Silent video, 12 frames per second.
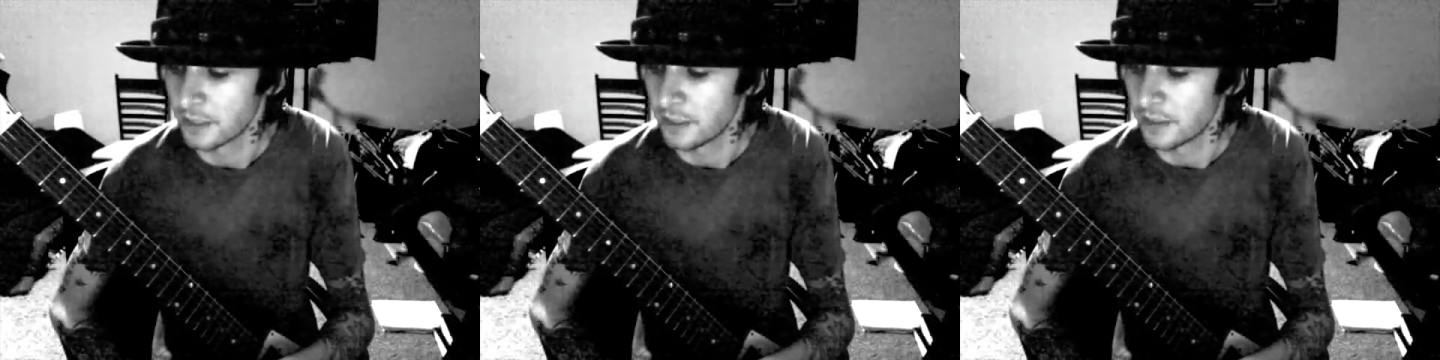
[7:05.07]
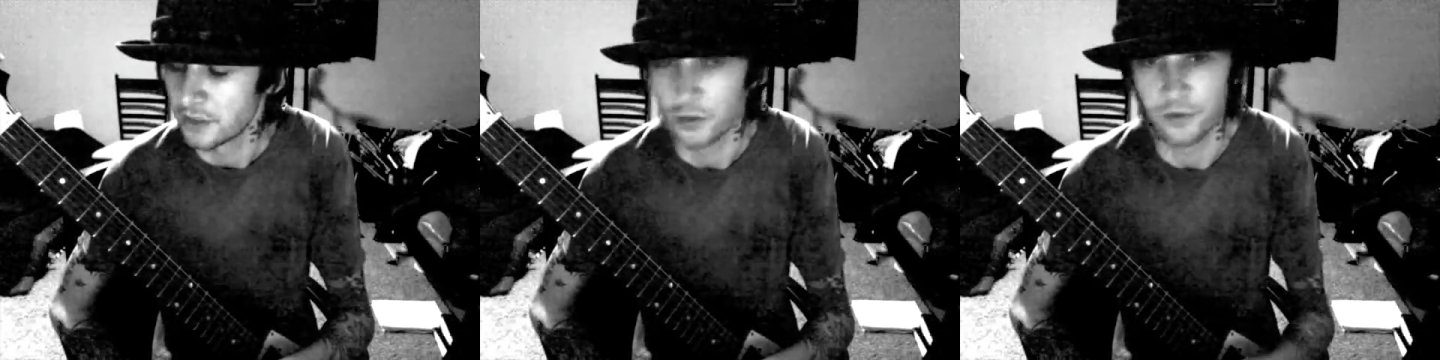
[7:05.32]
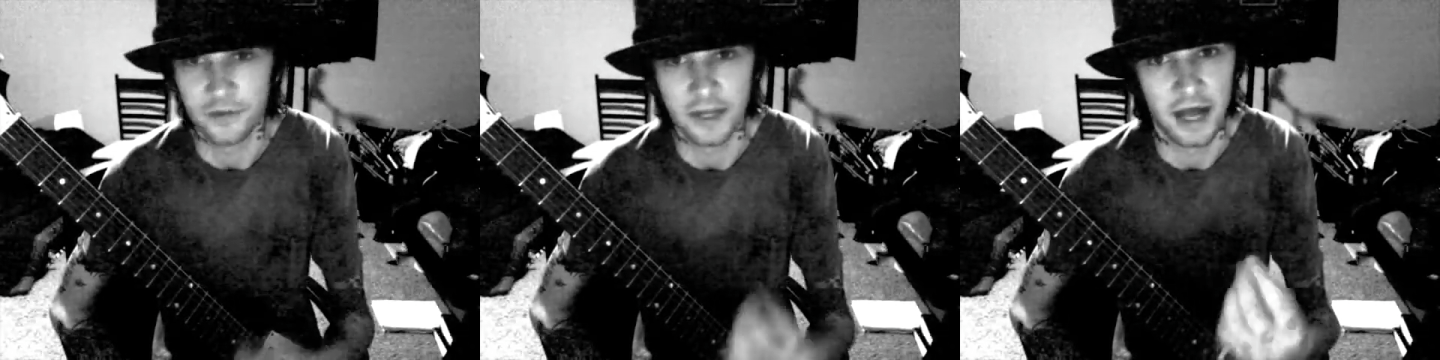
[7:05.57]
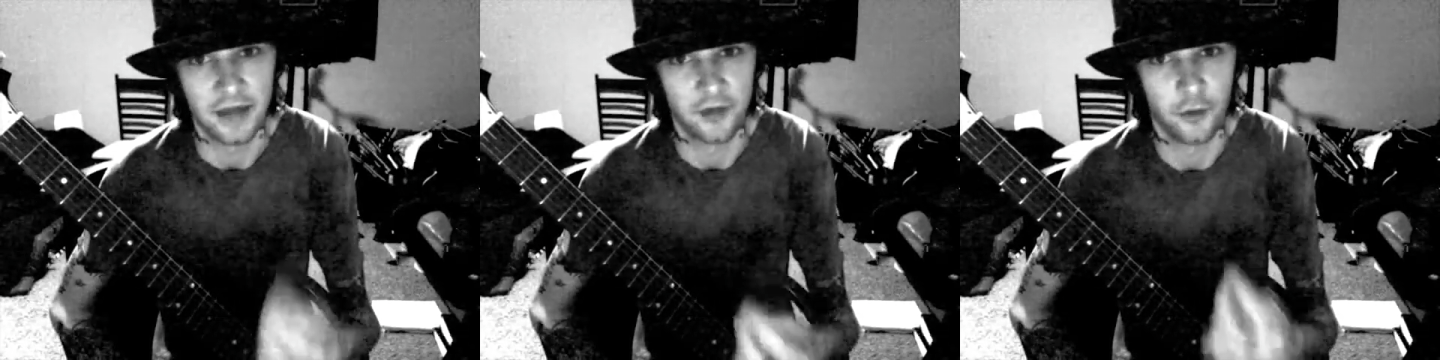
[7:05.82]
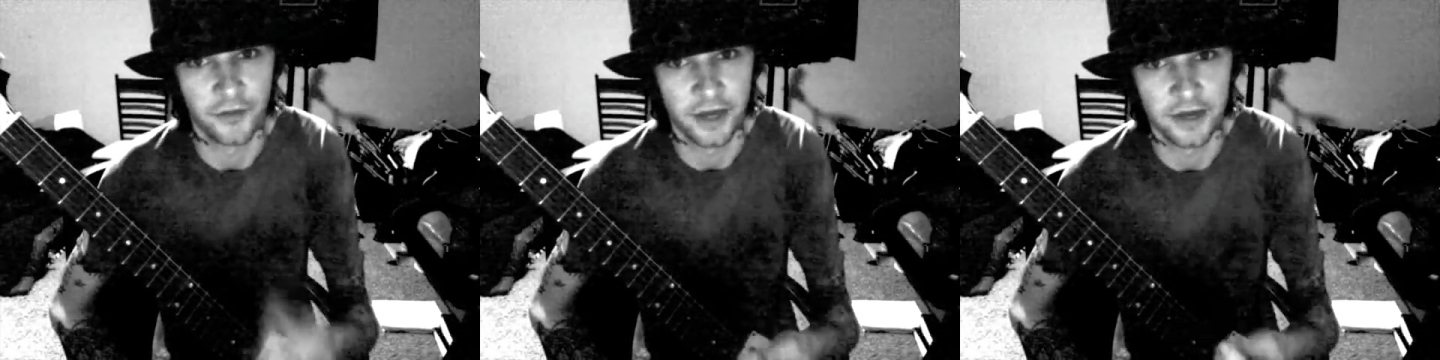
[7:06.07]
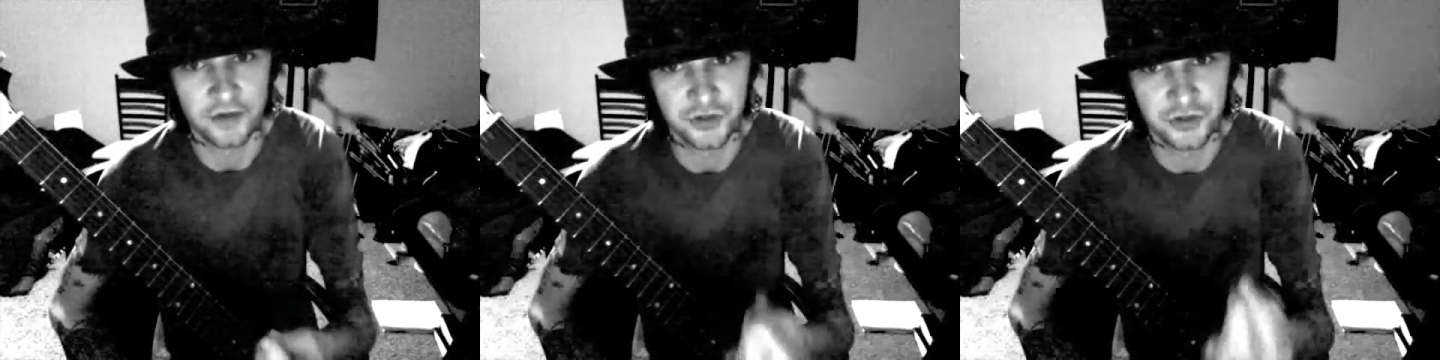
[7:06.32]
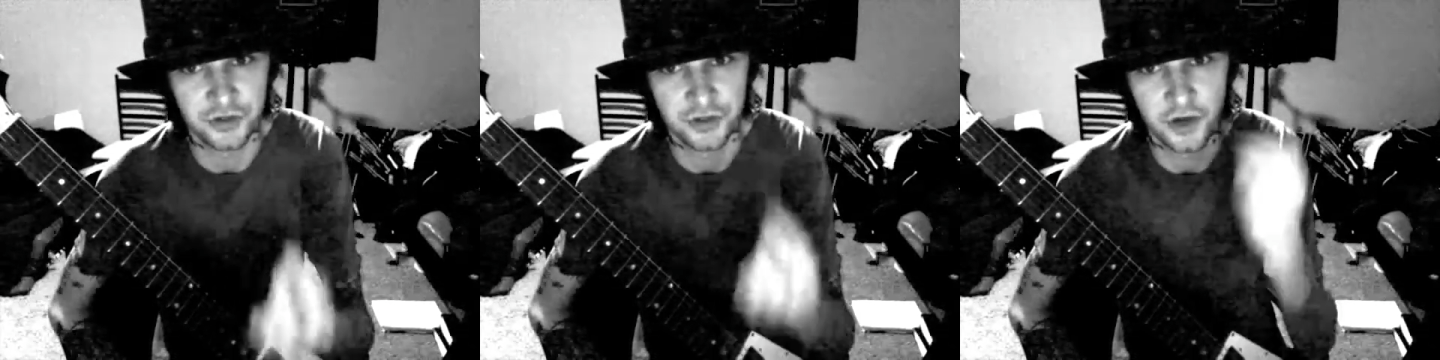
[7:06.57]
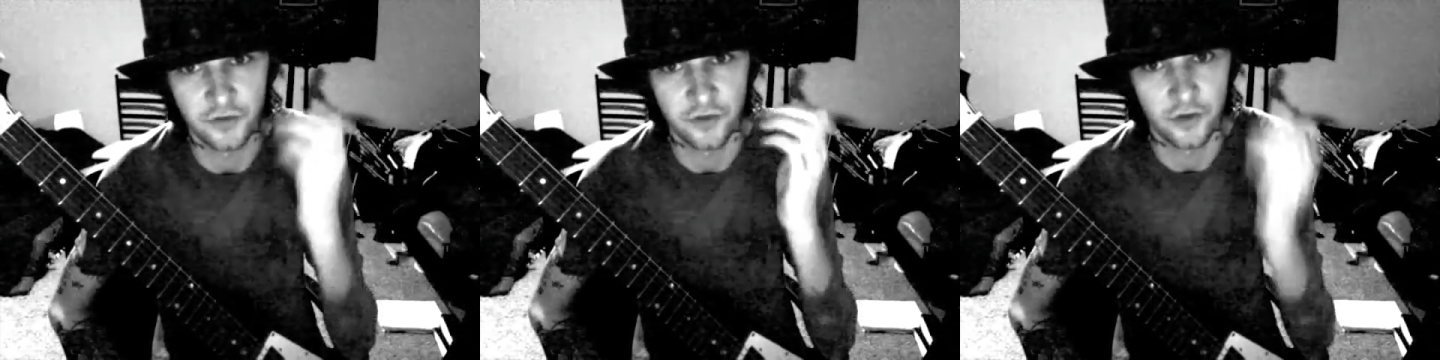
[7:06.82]
So I hope that should
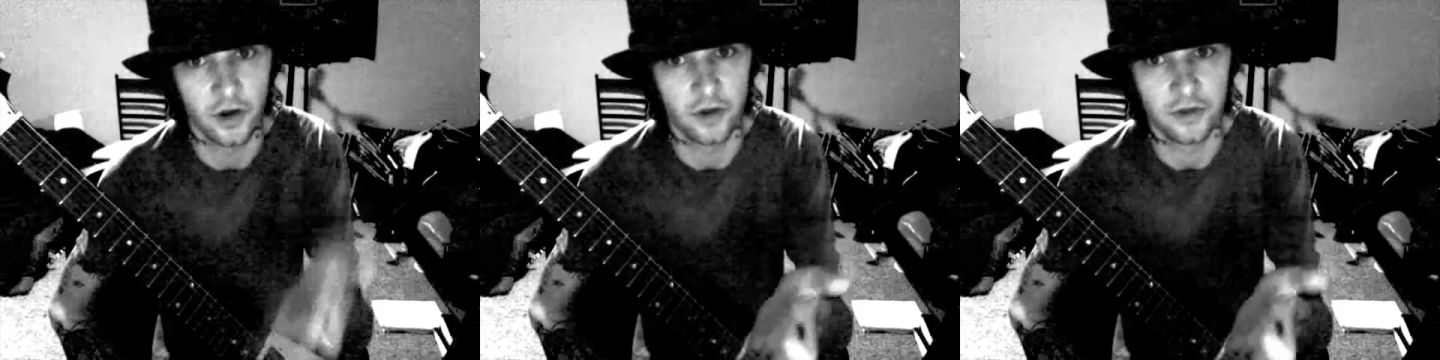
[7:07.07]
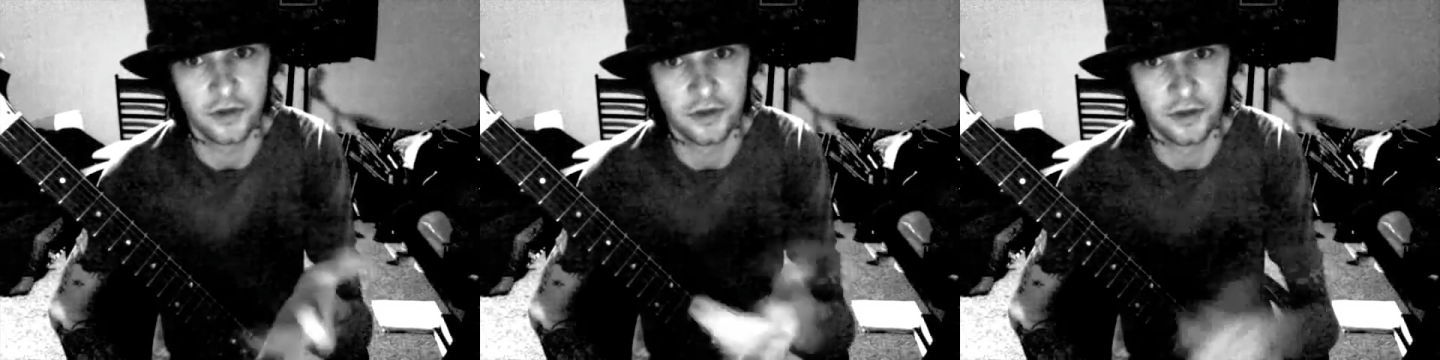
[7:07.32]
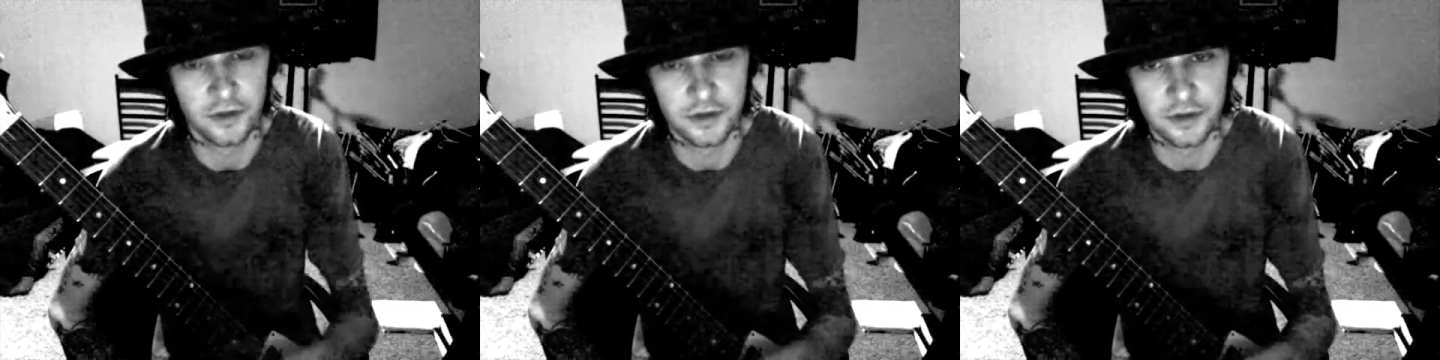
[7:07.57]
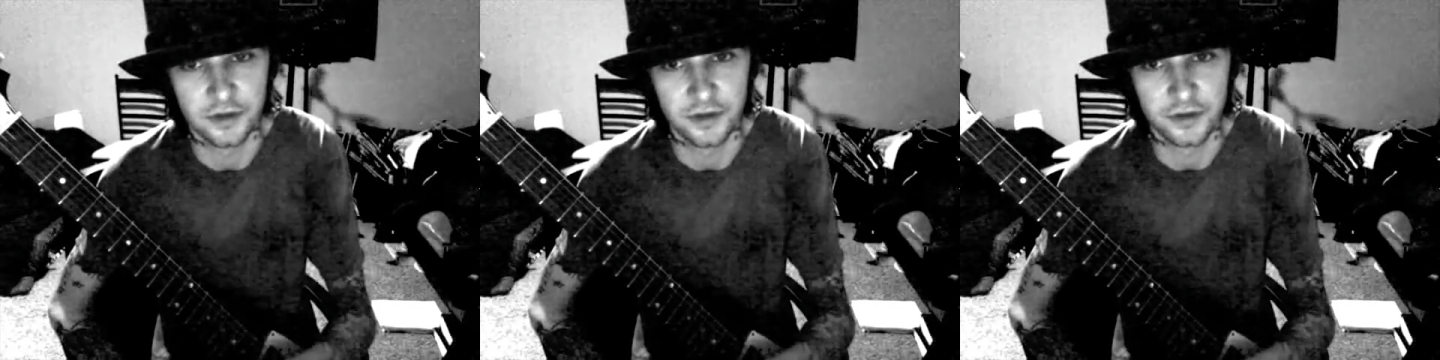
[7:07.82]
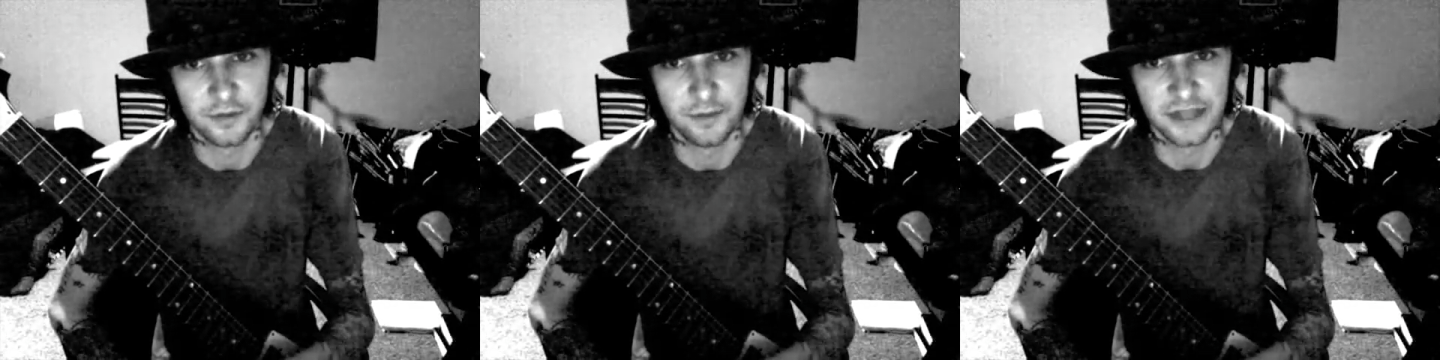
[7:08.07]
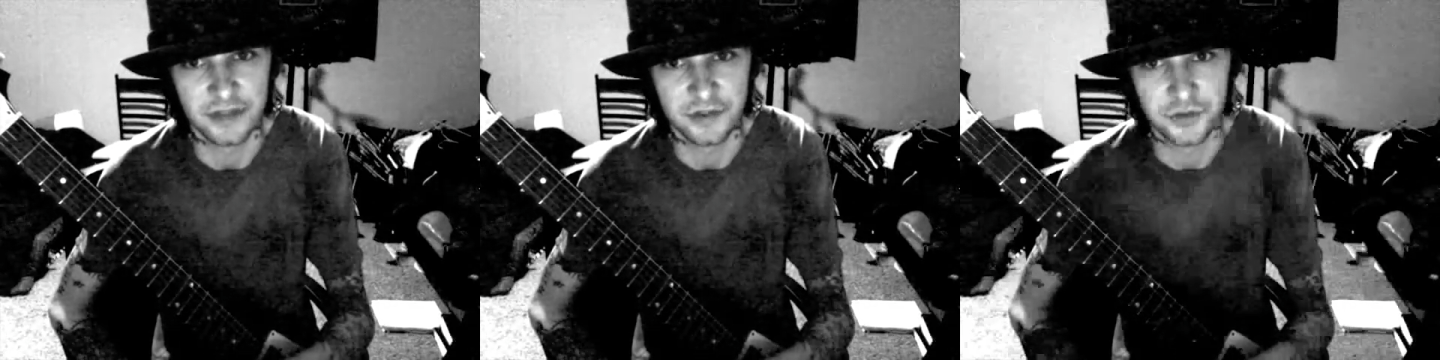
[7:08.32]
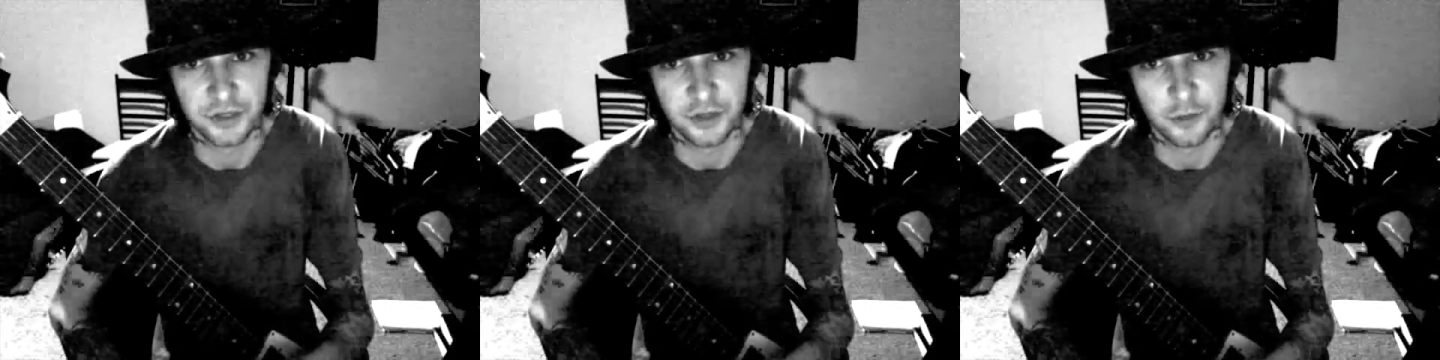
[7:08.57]
cover all the basic tuning